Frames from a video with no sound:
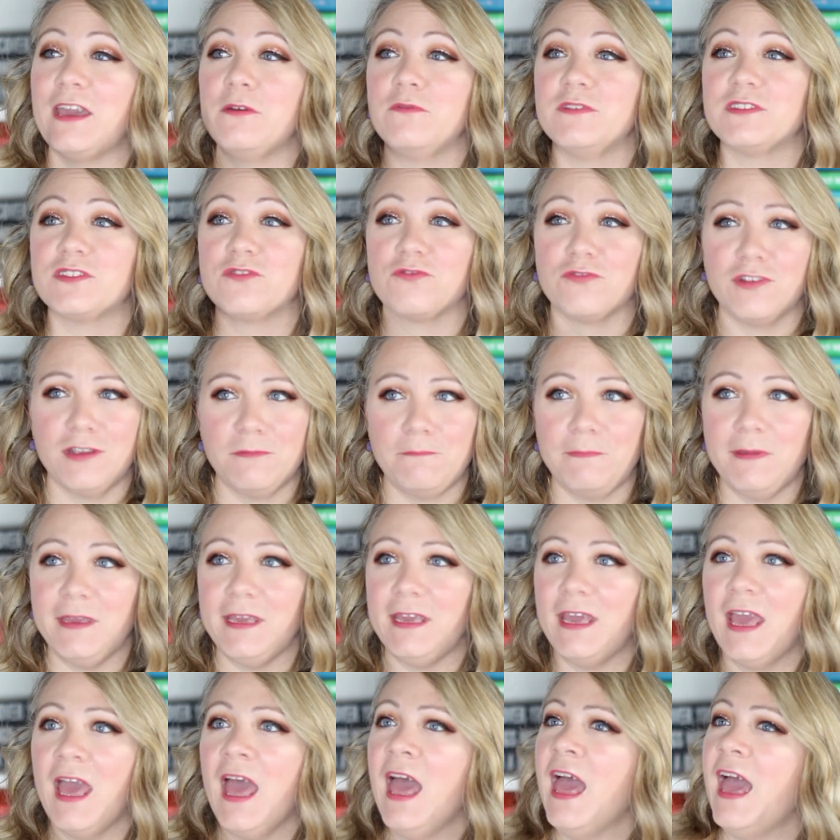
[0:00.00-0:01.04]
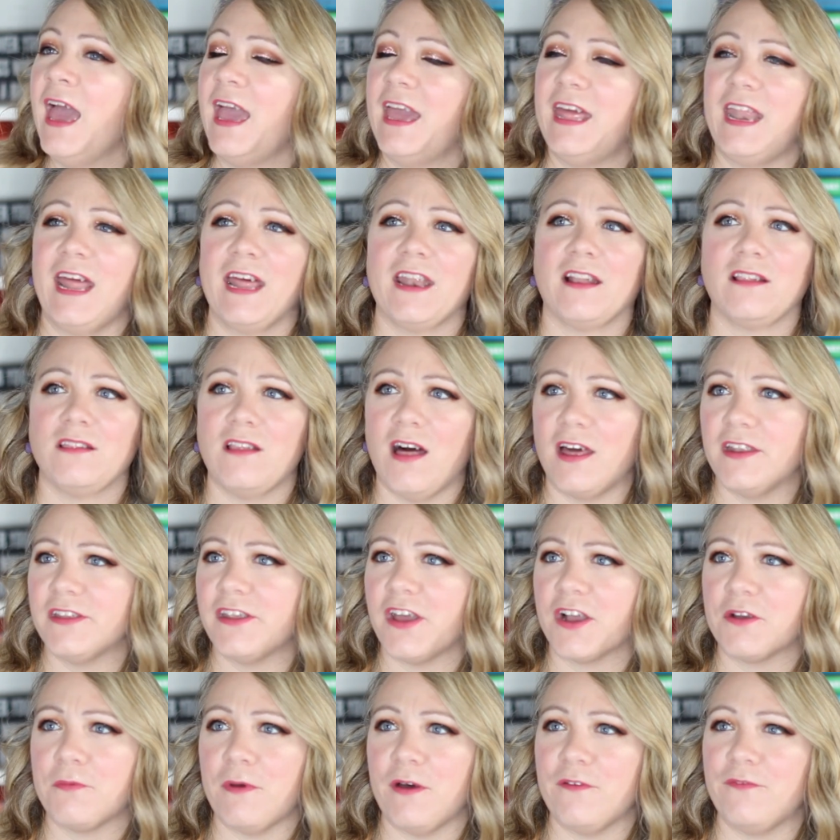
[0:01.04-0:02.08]
it was creepy, it had a lot of
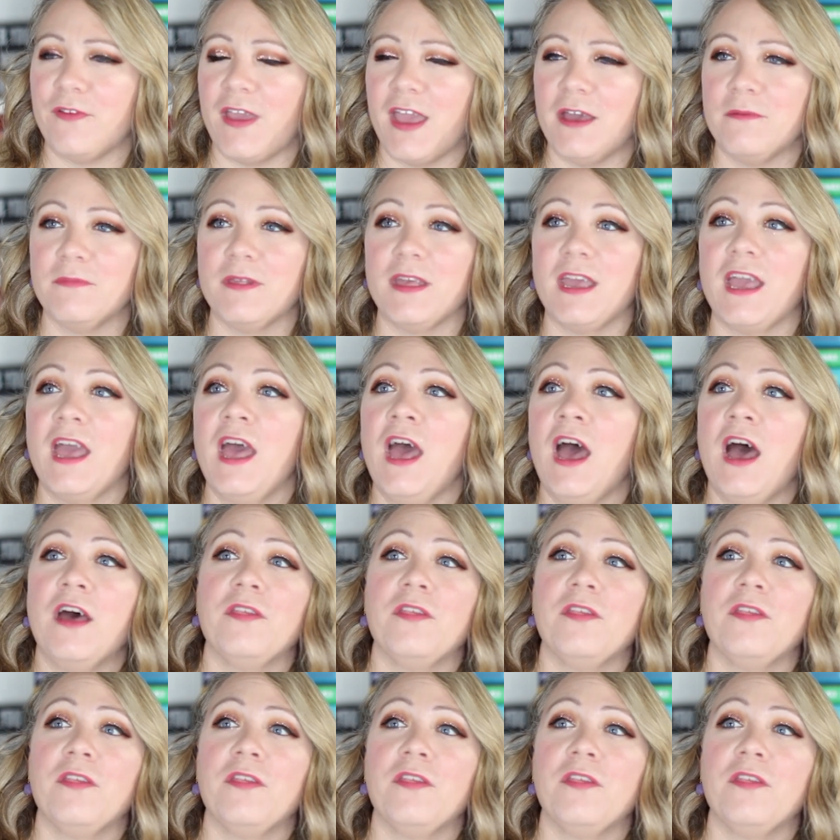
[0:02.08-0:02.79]
talk about family.